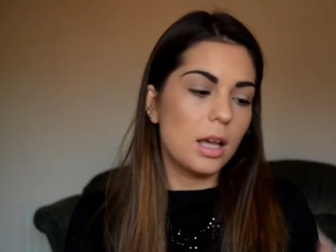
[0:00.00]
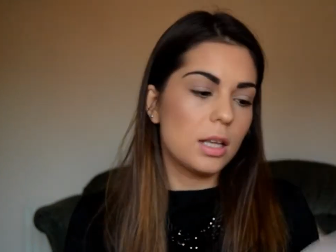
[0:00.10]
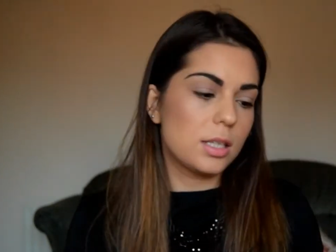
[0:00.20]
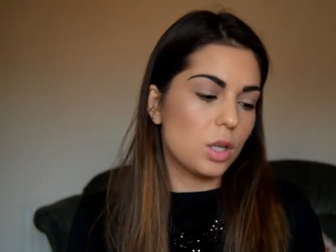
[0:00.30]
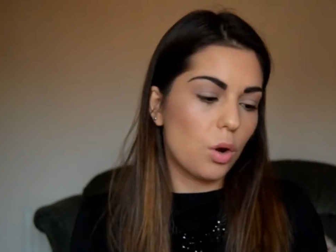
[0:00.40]

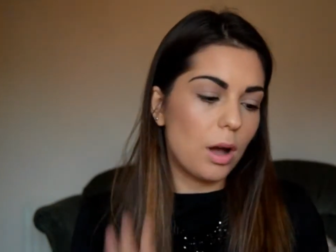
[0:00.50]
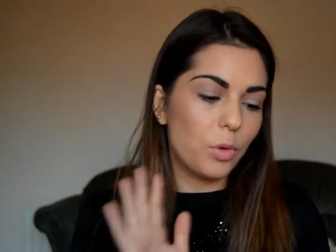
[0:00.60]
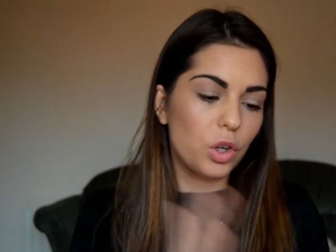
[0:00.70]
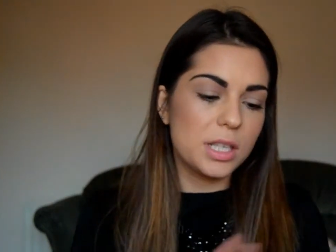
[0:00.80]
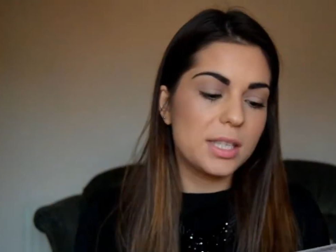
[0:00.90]
So
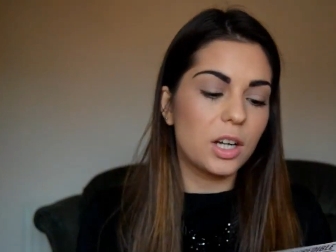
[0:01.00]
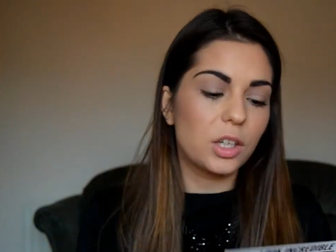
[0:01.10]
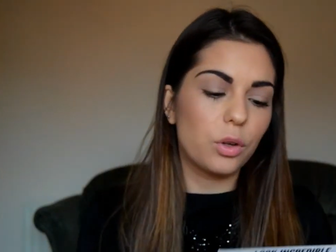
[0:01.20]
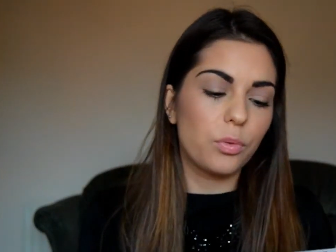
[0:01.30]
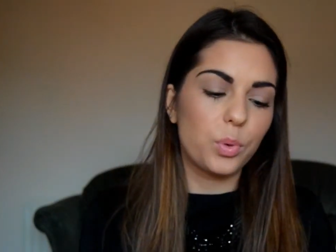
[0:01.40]
I'm gonna
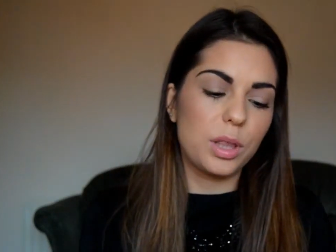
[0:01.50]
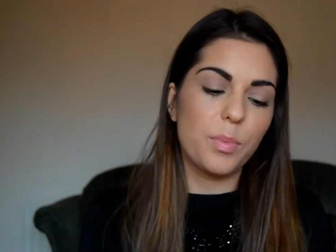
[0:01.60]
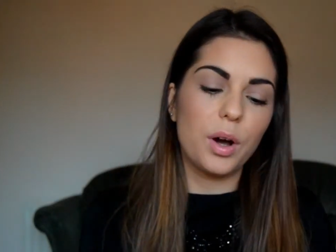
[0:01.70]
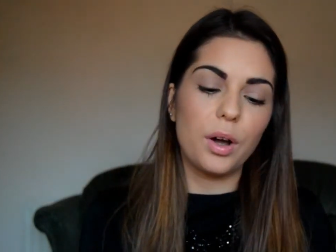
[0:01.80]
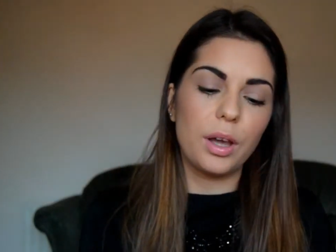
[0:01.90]
start off with
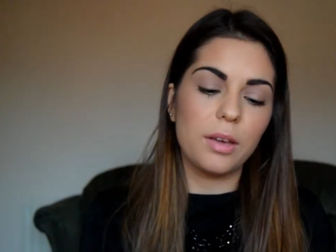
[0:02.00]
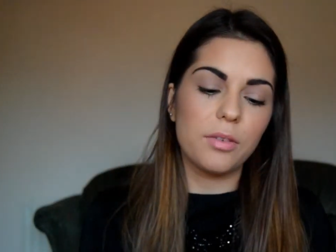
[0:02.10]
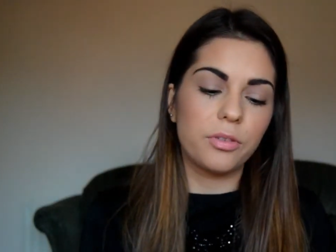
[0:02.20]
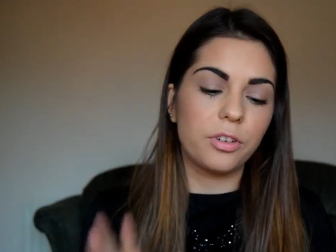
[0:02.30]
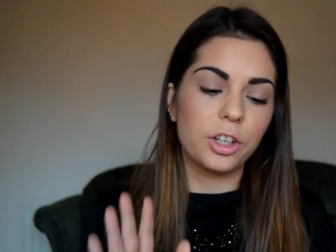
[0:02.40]
my
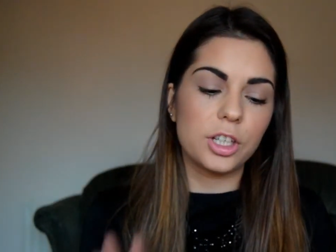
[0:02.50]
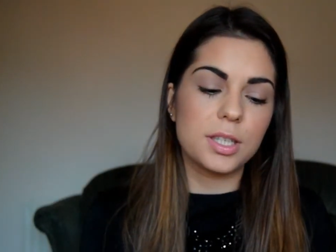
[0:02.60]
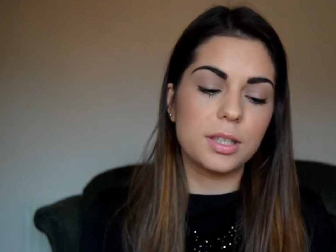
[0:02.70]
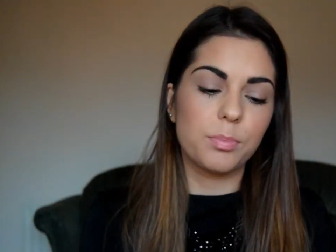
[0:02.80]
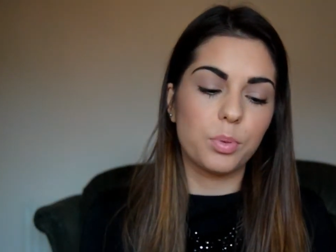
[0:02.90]

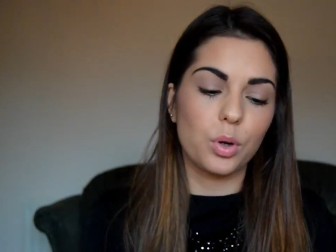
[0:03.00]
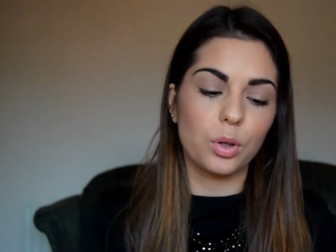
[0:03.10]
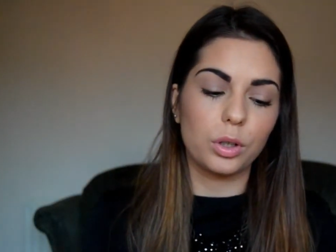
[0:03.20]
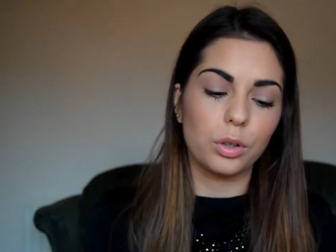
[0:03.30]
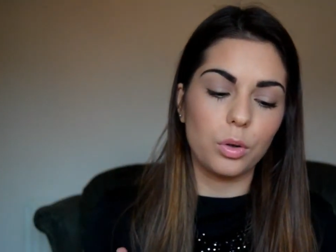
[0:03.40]
first
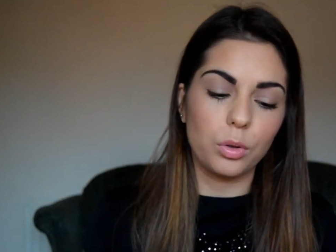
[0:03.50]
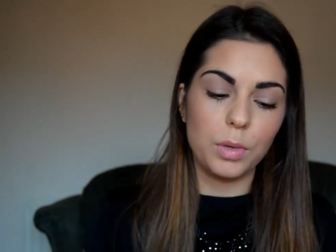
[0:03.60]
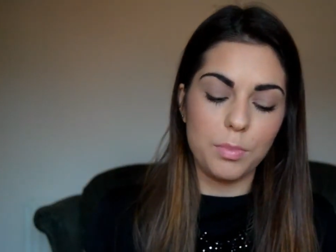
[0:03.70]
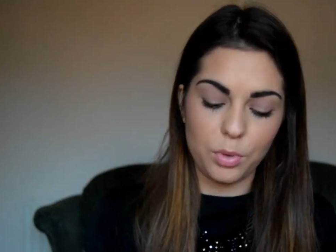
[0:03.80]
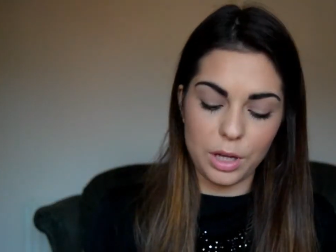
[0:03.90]
product on
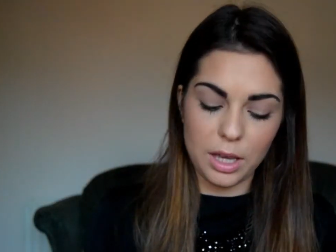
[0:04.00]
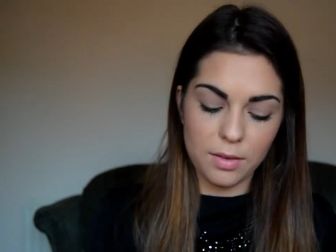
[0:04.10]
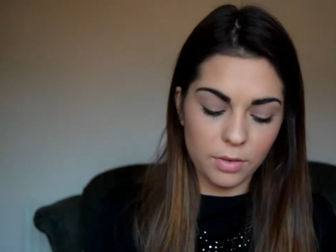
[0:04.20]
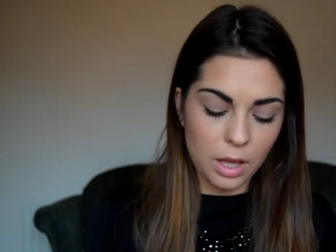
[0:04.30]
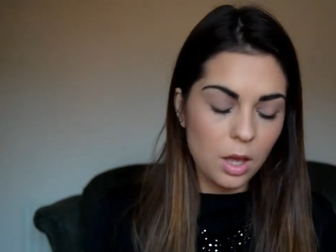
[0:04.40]
my
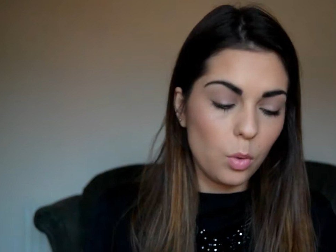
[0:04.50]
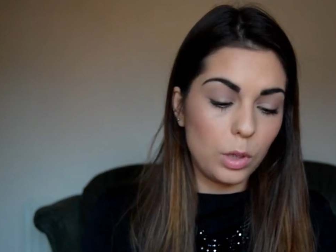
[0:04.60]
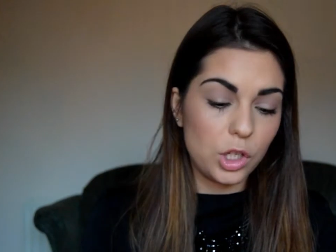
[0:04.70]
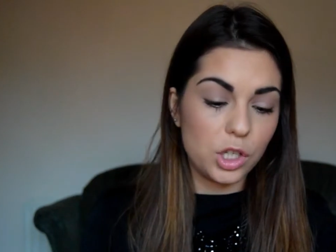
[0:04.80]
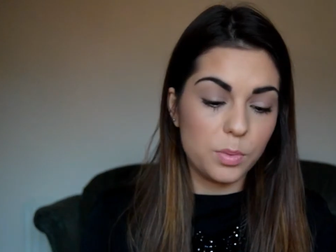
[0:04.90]
brief,
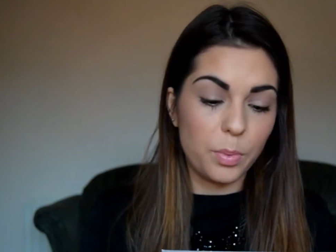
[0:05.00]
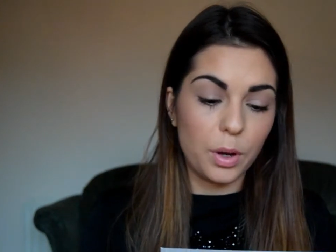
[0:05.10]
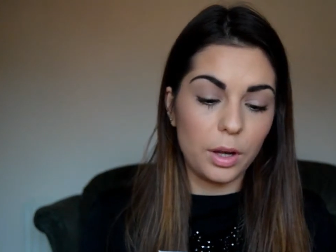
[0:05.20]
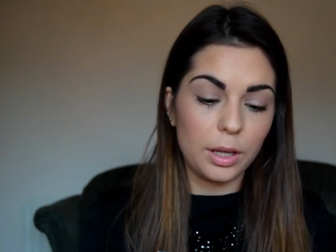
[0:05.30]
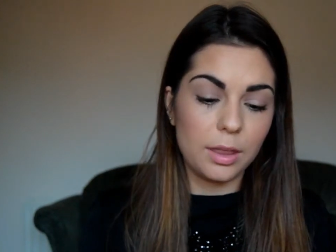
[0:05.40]
which is
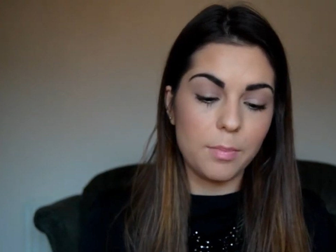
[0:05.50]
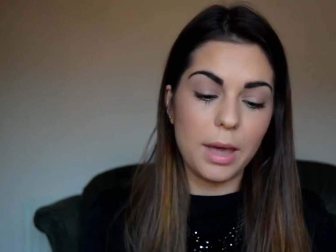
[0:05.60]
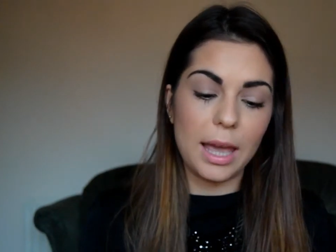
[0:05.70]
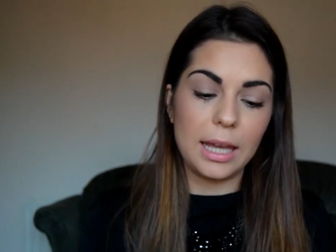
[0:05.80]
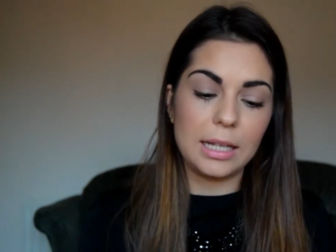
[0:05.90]
by the
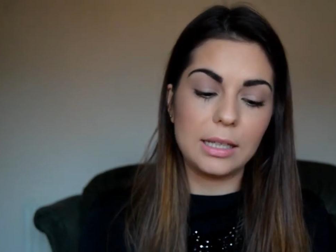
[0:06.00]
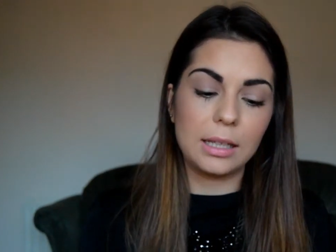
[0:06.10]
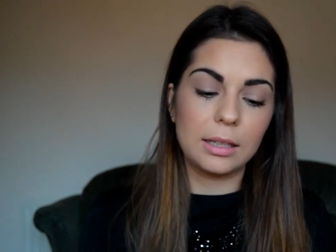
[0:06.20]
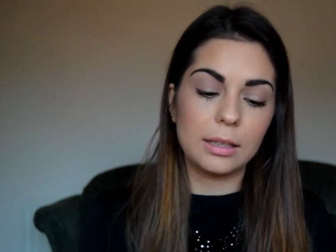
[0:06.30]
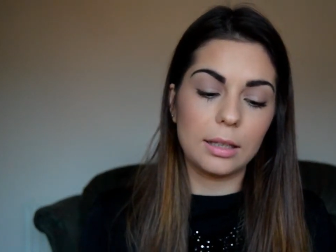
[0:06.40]

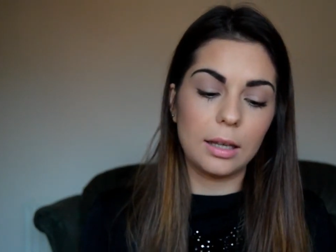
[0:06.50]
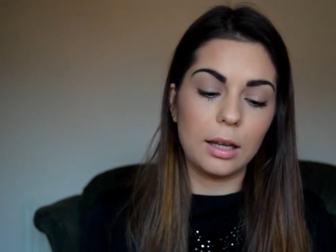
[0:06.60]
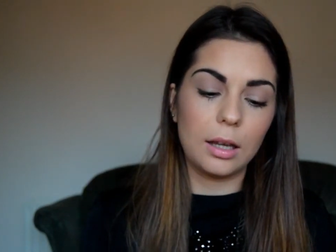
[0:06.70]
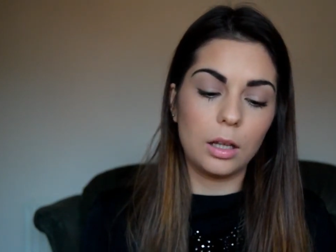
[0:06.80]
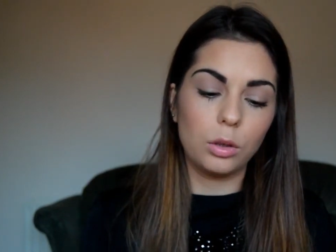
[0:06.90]
MAKE
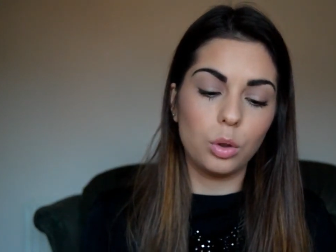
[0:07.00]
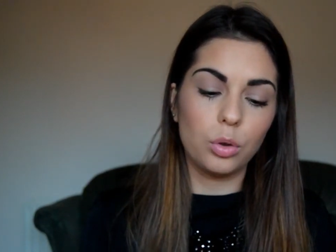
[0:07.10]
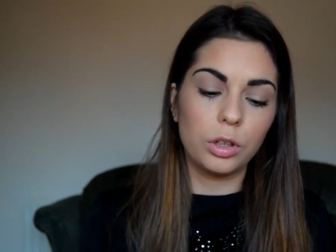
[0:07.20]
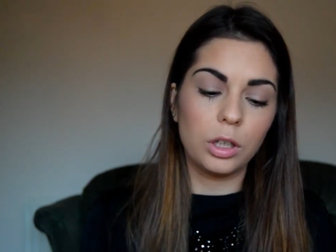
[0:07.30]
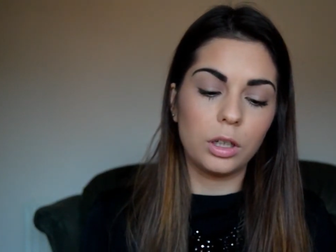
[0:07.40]

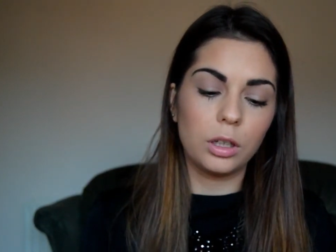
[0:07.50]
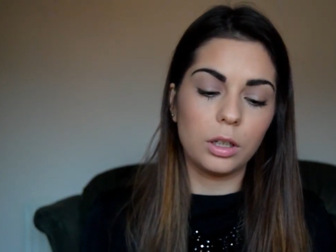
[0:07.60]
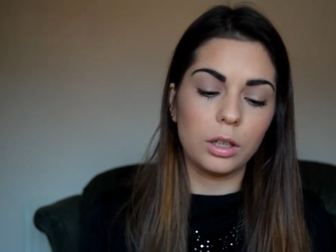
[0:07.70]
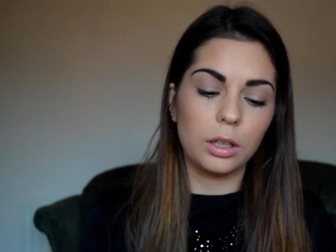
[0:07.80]
Laura